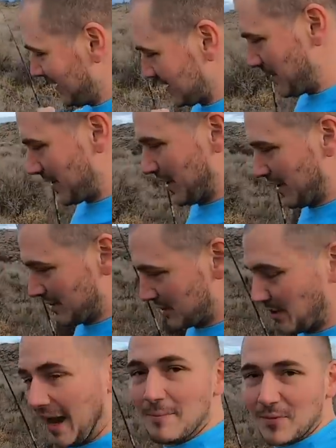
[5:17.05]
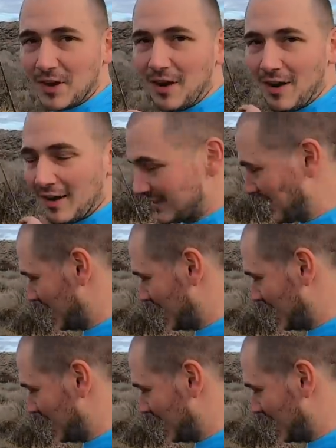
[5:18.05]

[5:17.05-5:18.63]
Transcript: Someone could have just grabbed the car and